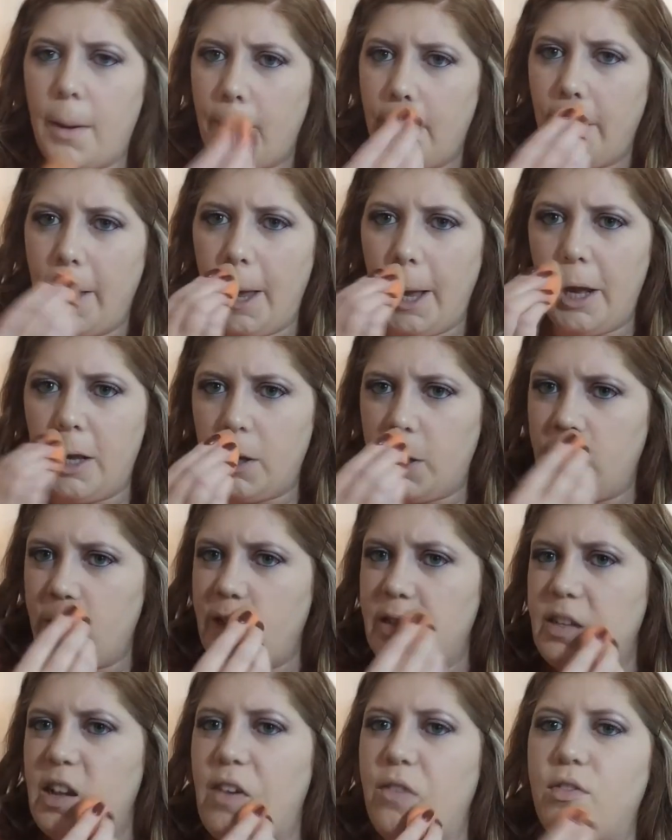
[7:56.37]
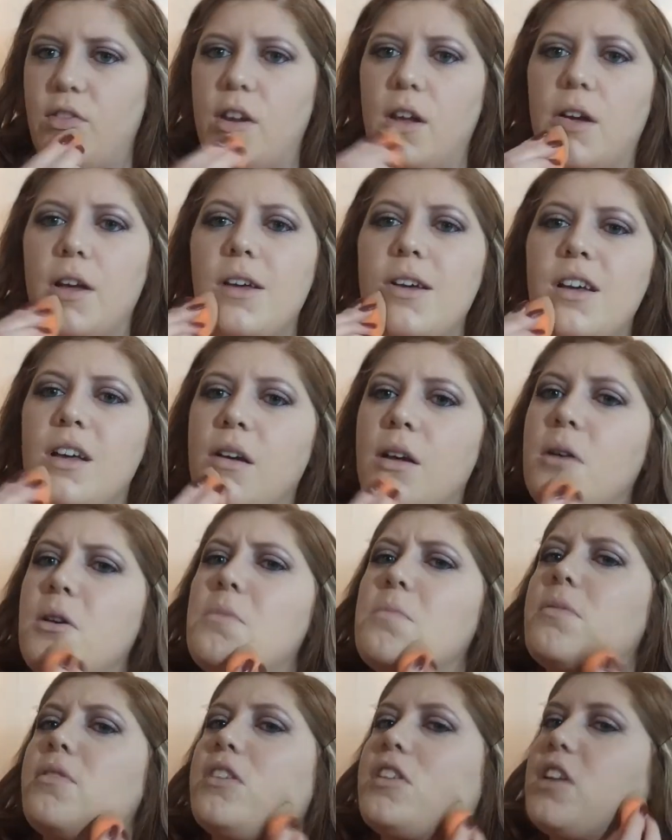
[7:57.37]
because you're just having to
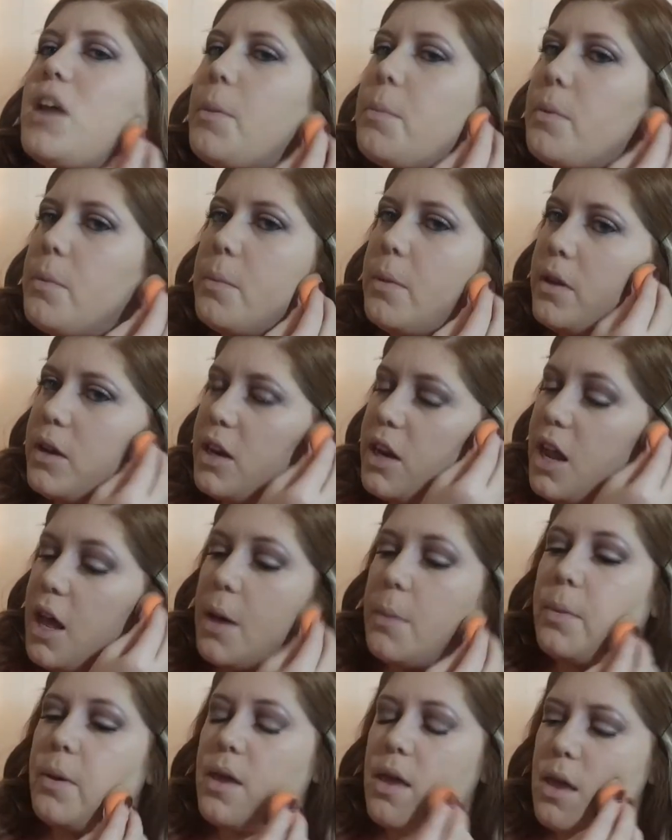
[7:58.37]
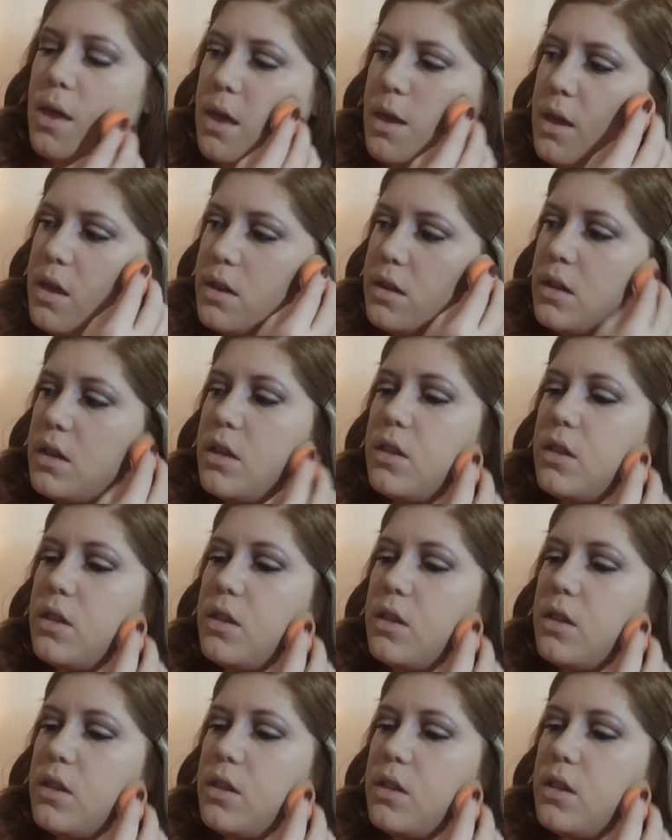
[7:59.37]
build it up and build it up, and